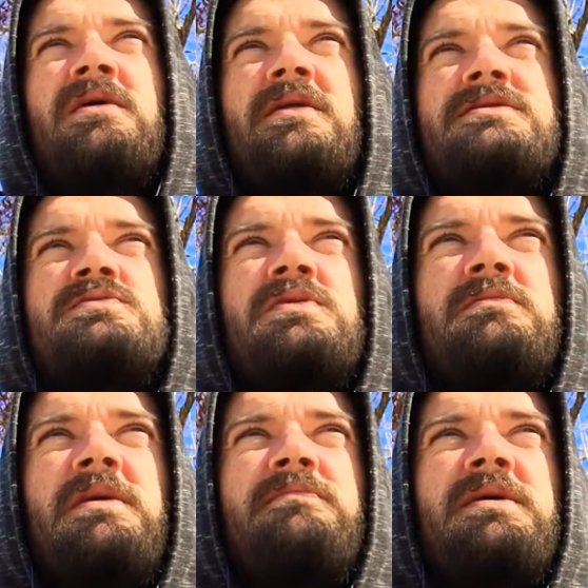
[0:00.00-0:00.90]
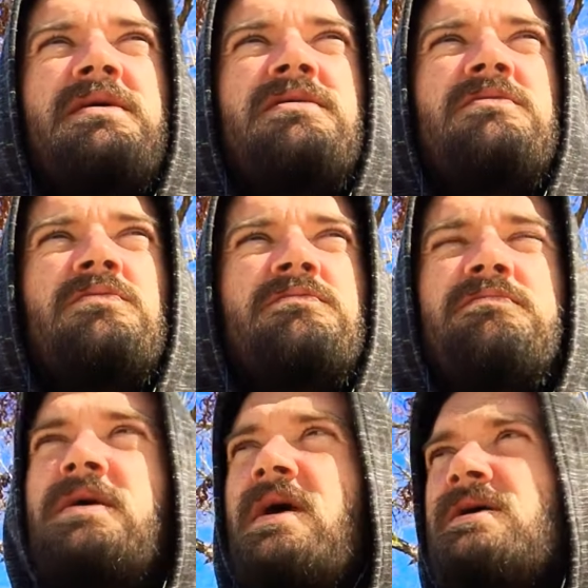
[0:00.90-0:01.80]
That's one of my big
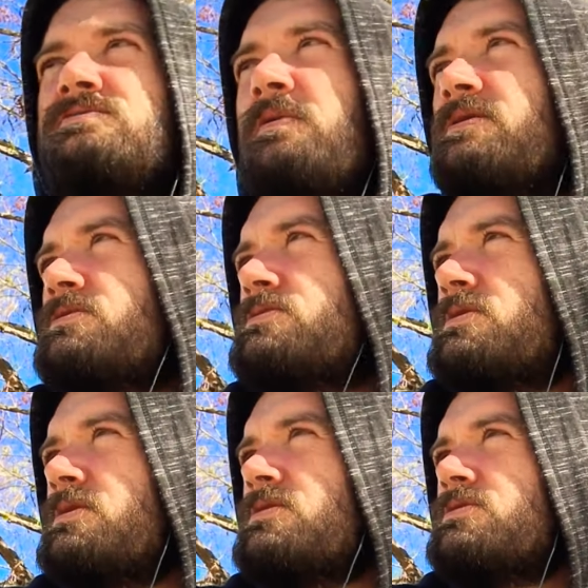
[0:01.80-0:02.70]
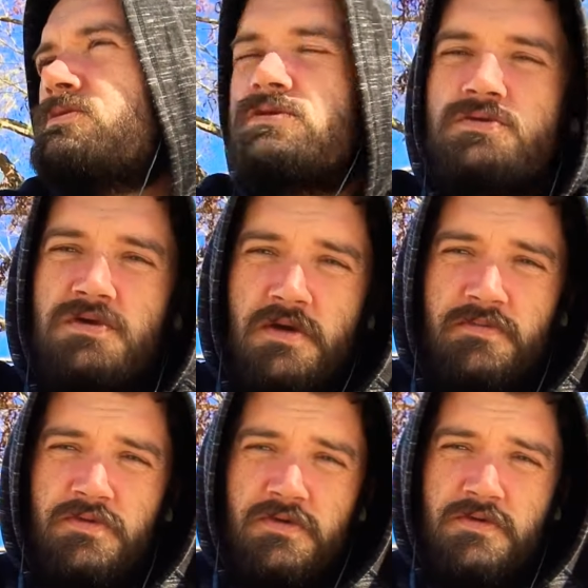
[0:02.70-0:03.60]
aspects, is to
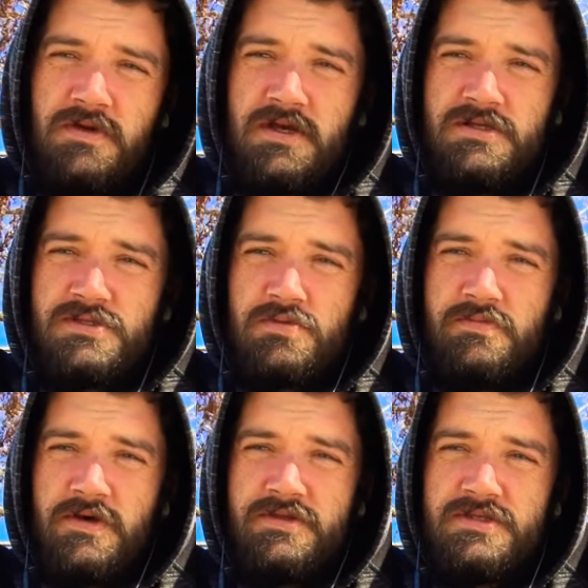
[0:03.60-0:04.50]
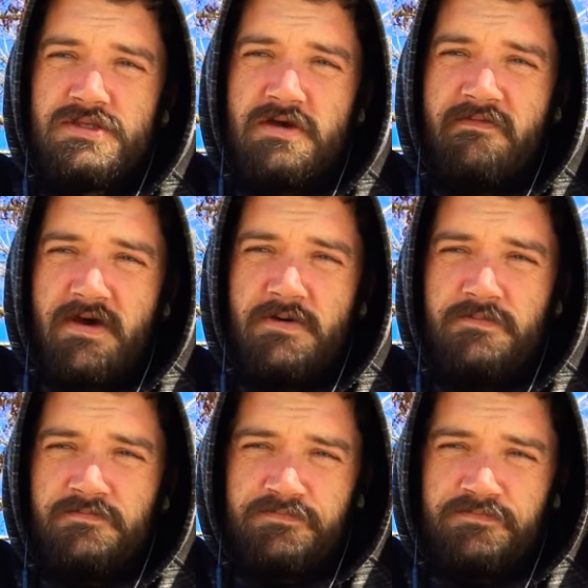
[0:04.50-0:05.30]
come through and kind of sweep all this stuff out.